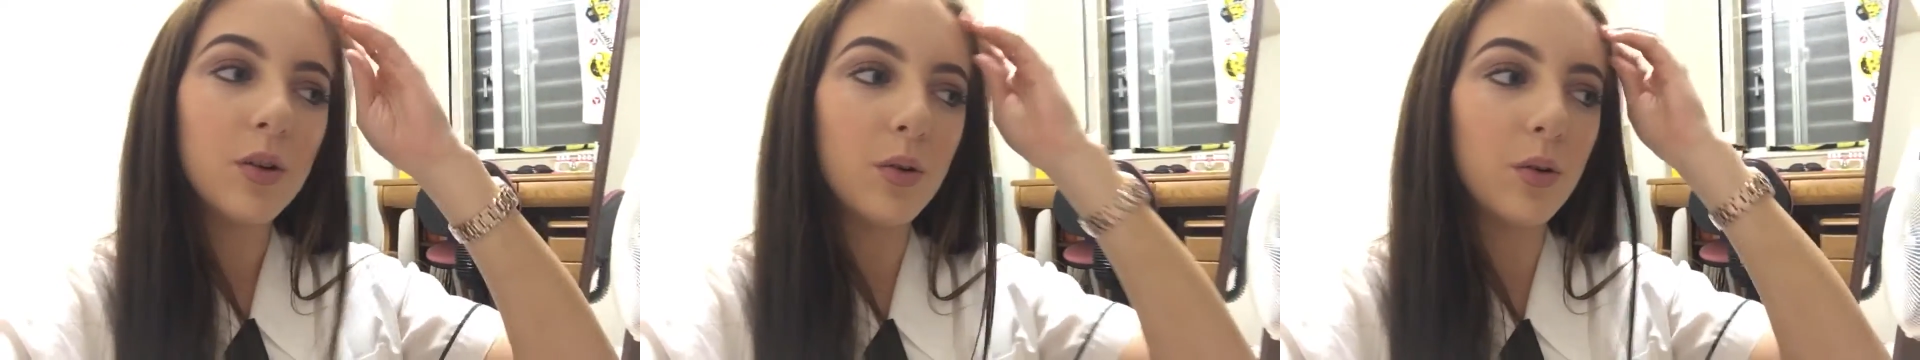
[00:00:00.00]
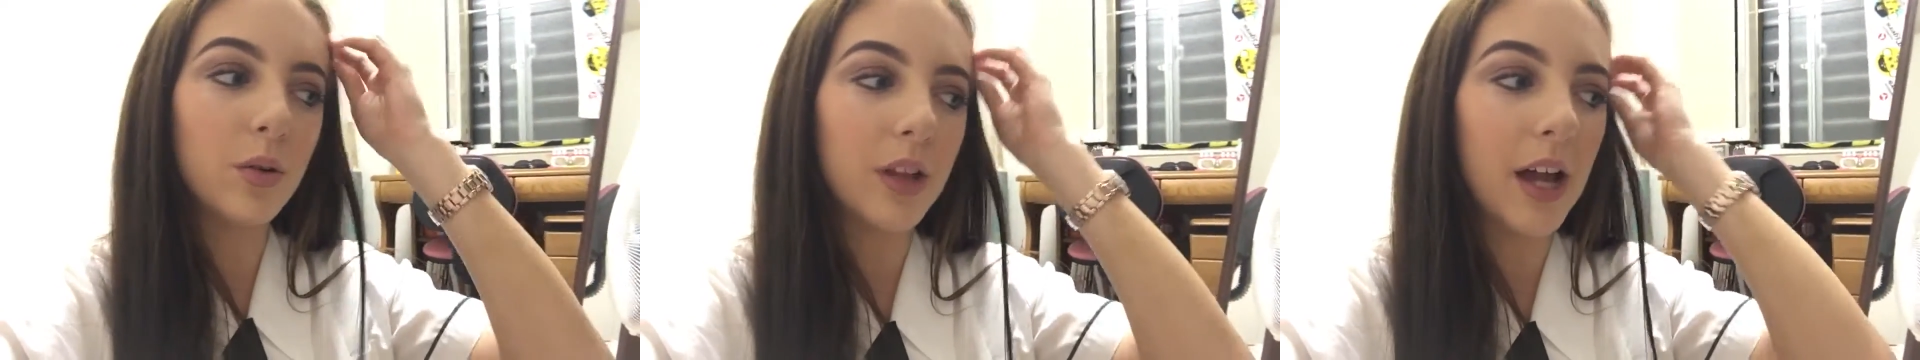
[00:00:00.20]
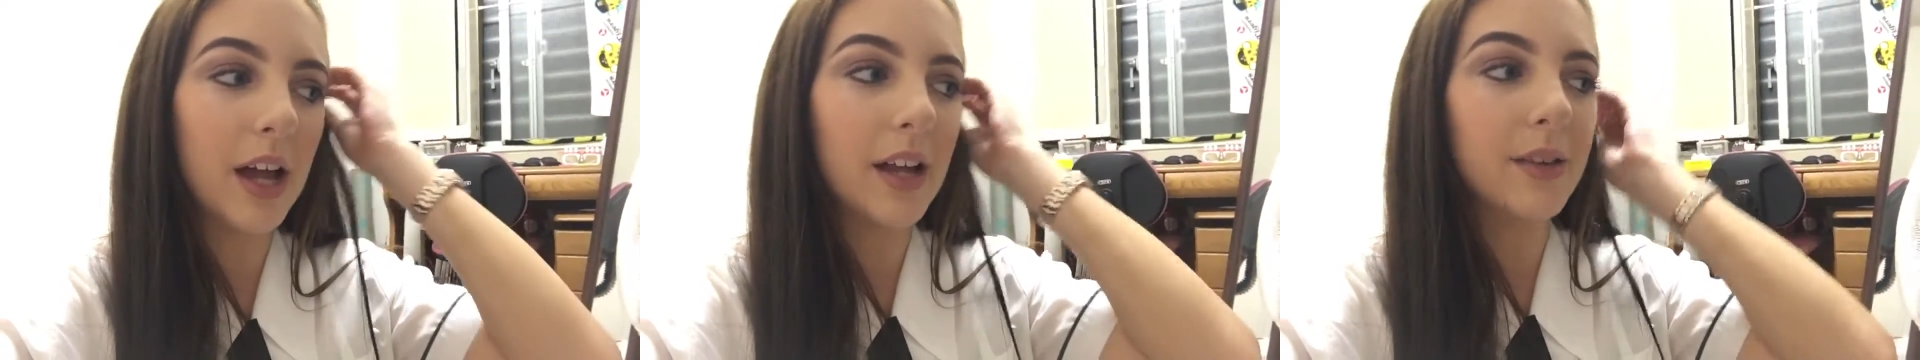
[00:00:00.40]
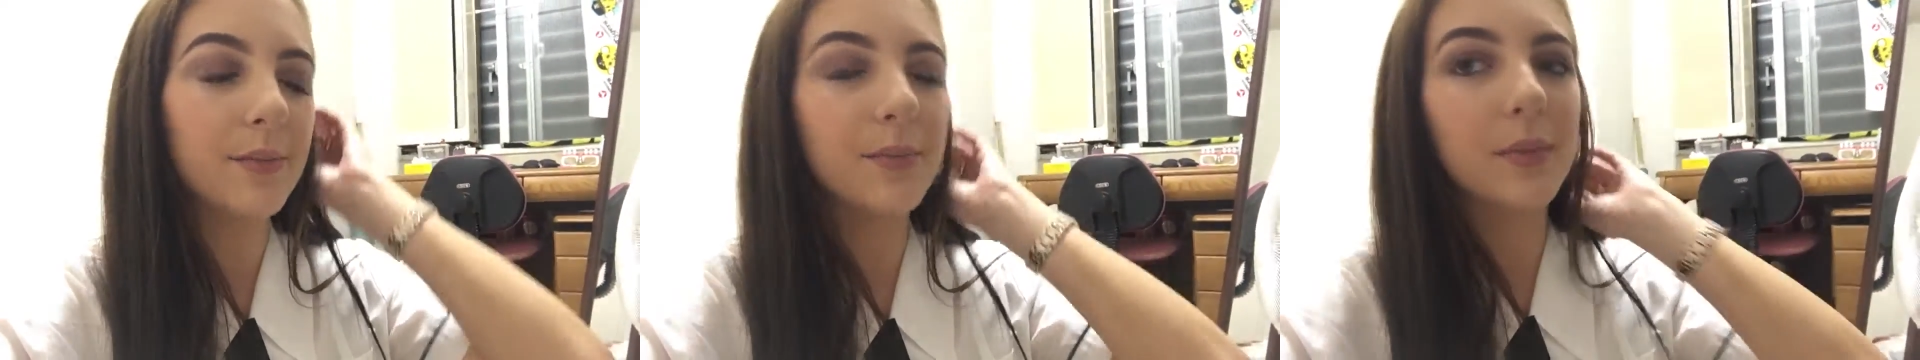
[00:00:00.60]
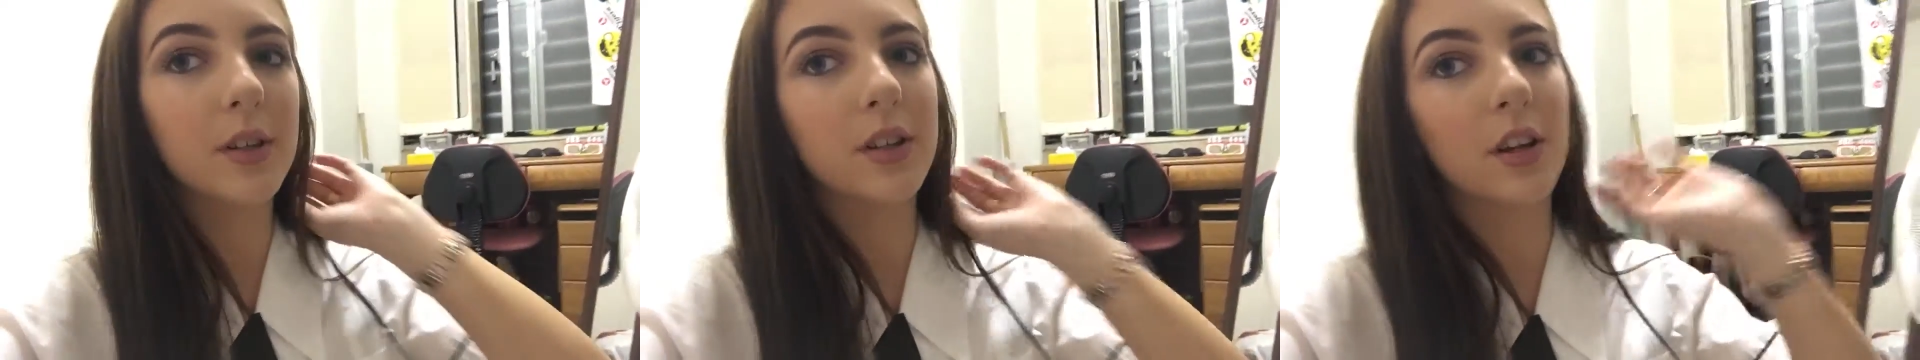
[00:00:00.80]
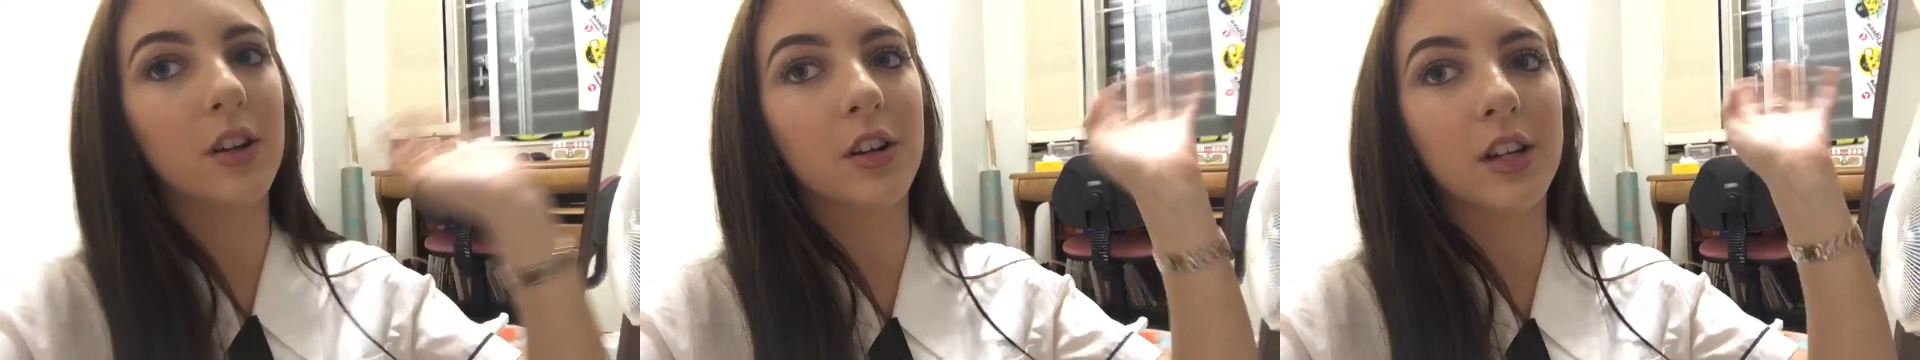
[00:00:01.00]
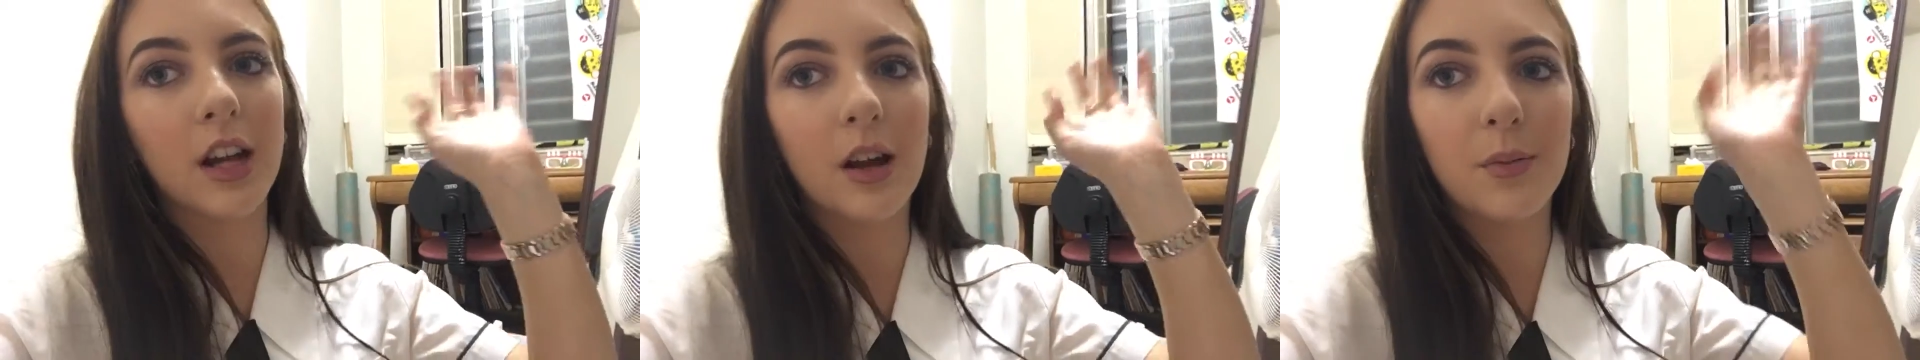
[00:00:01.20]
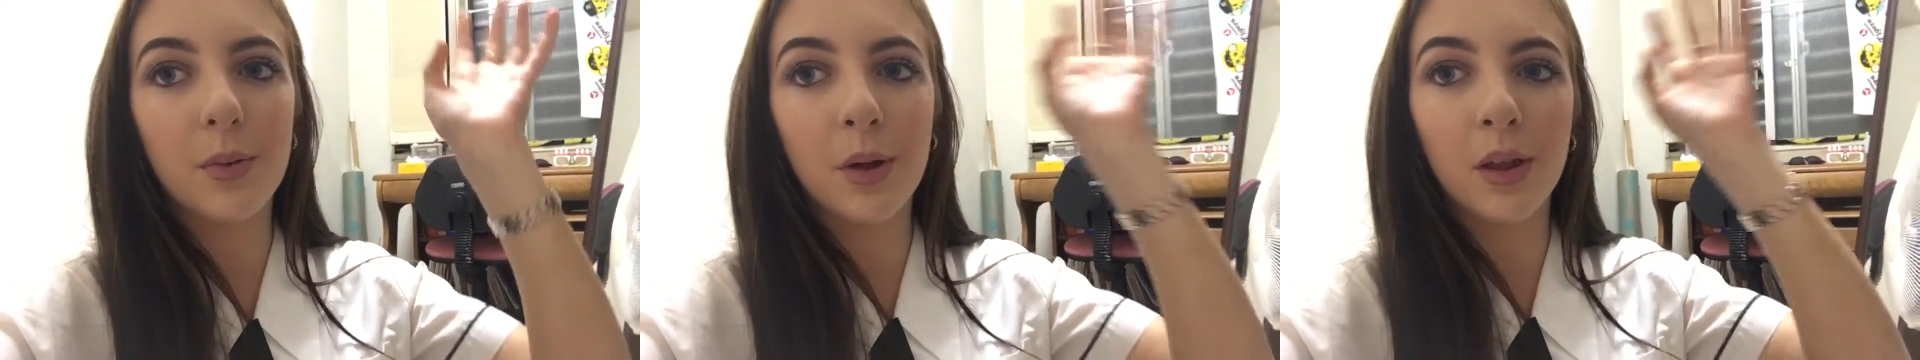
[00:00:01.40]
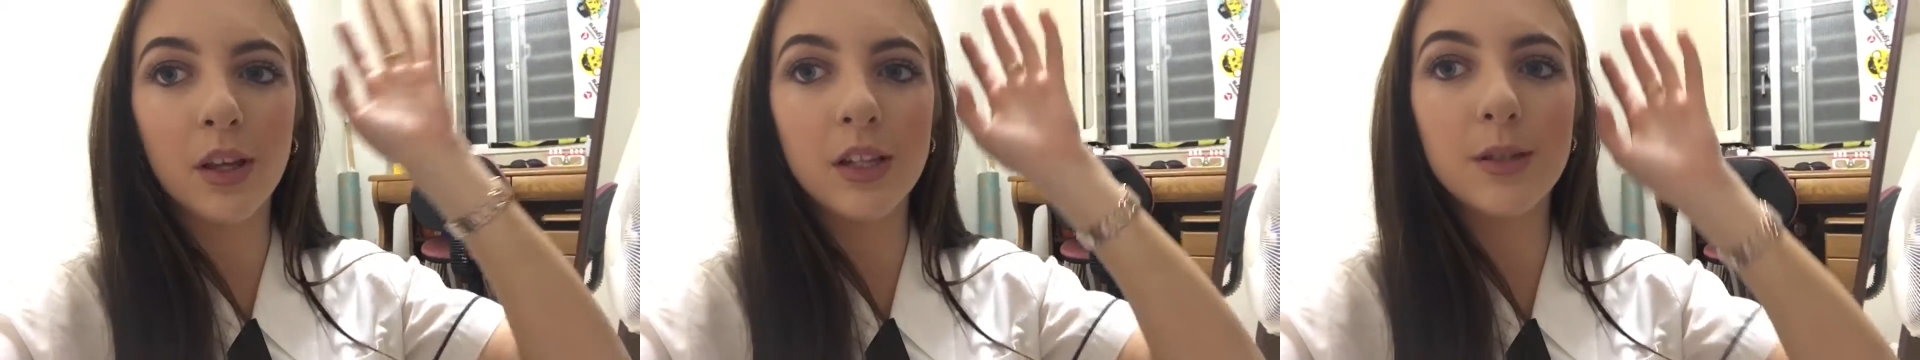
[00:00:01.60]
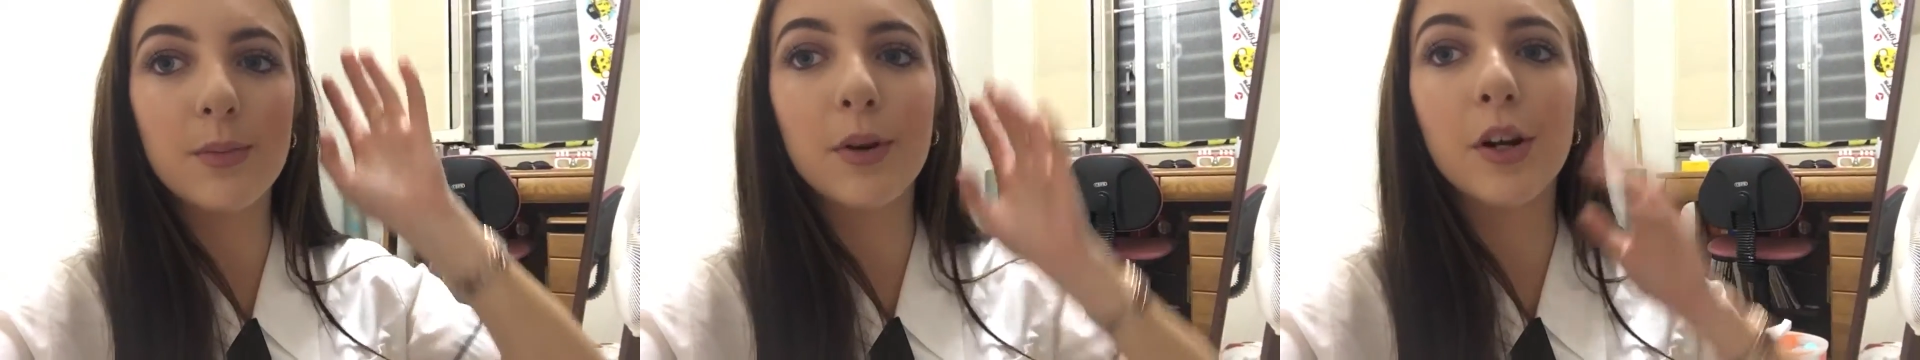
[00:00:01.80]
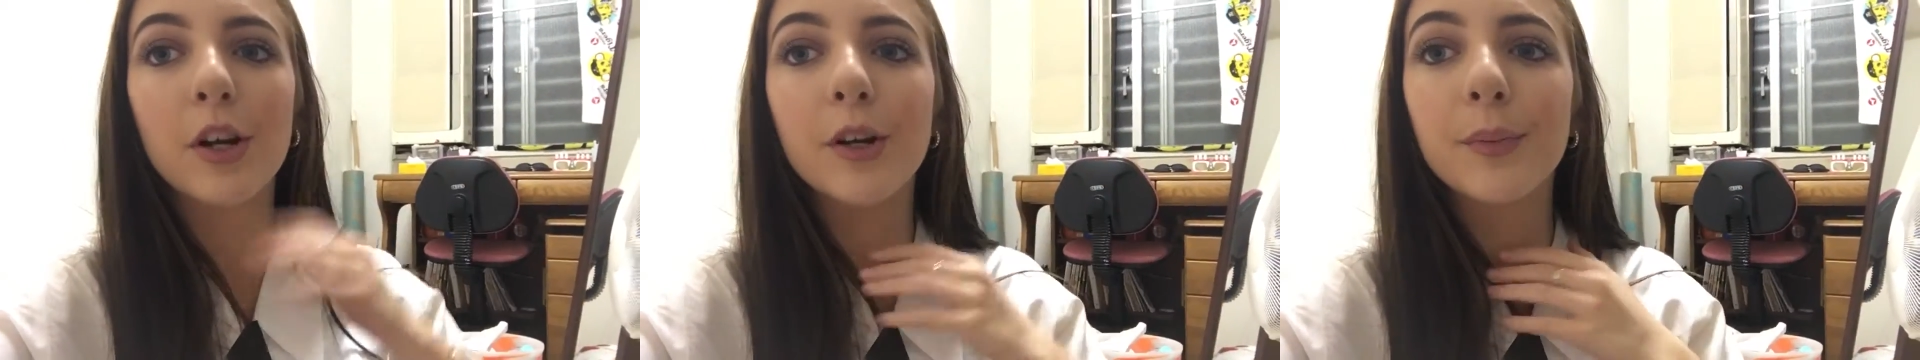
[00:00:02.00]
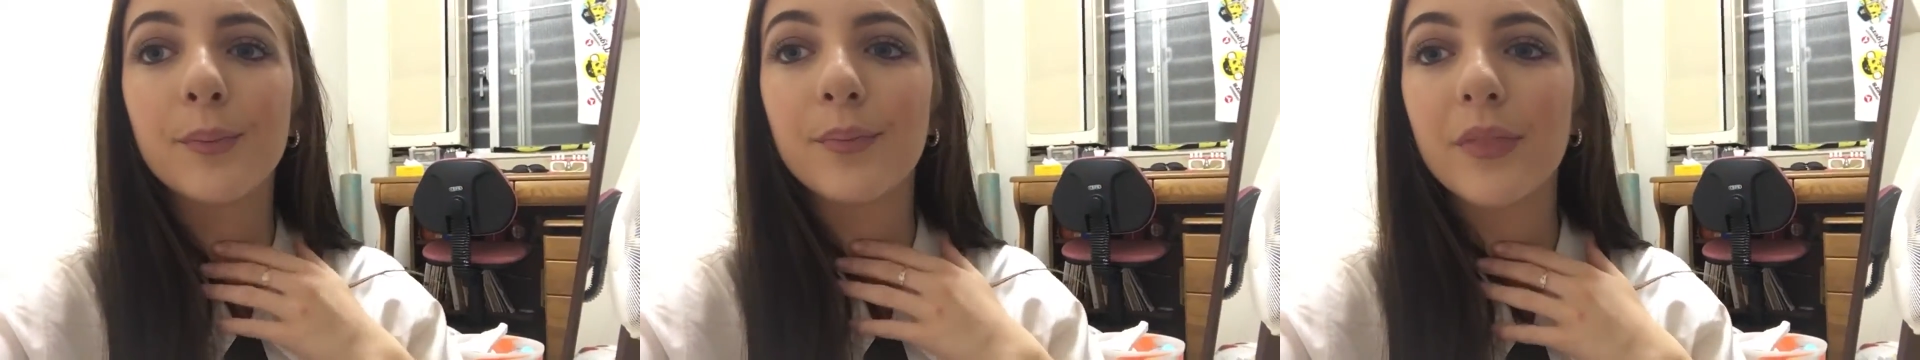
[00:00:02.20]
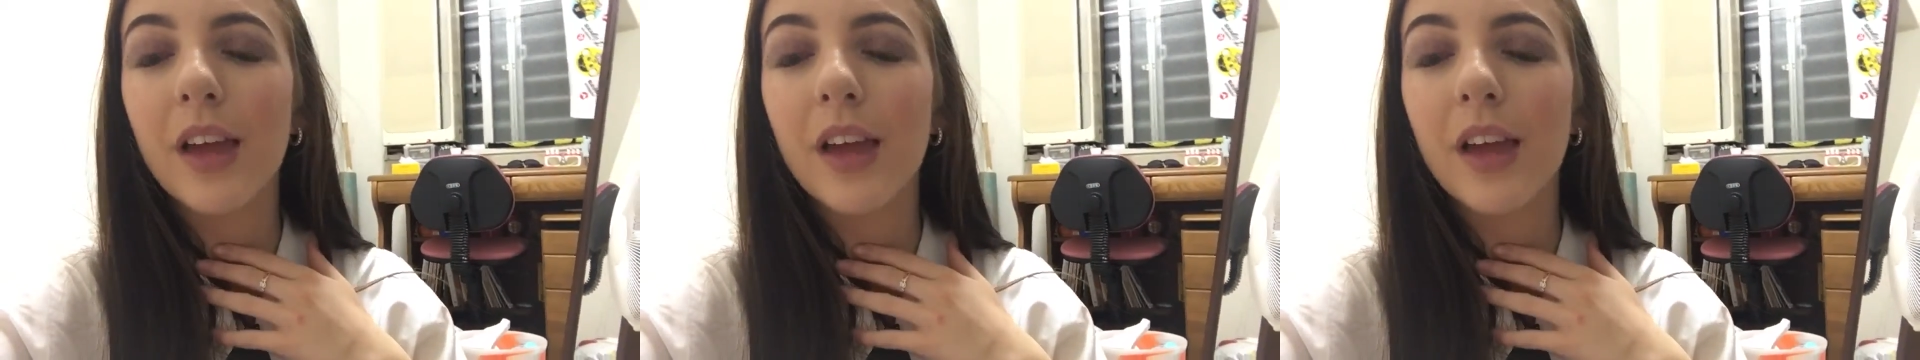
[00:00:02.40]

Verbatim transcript: all that, because I gotta get up early tomorrow.